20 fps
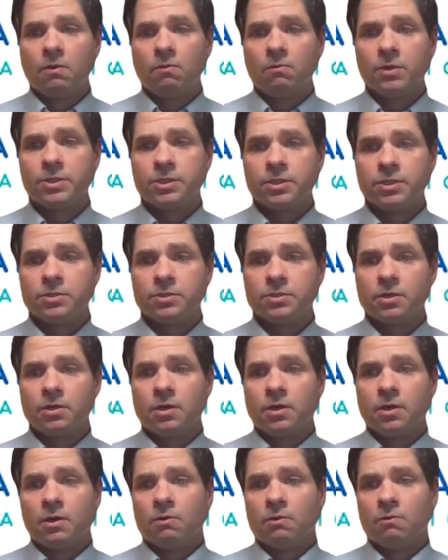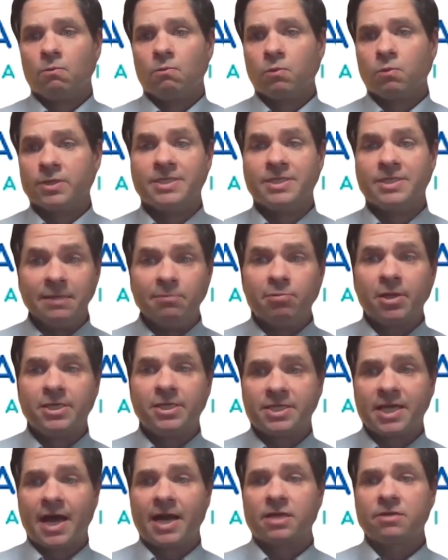which is we're deeply
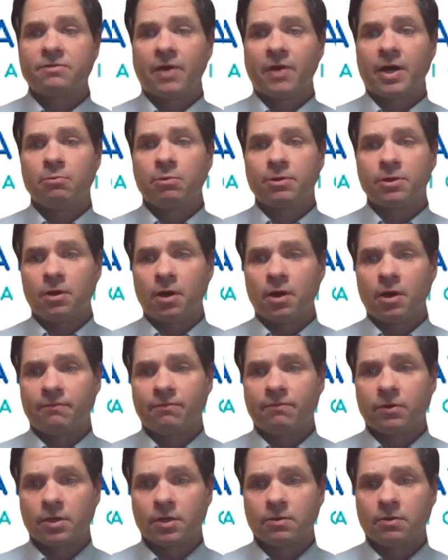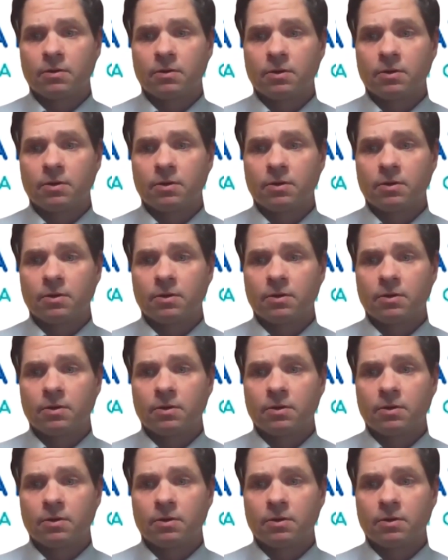satisfied with the offering.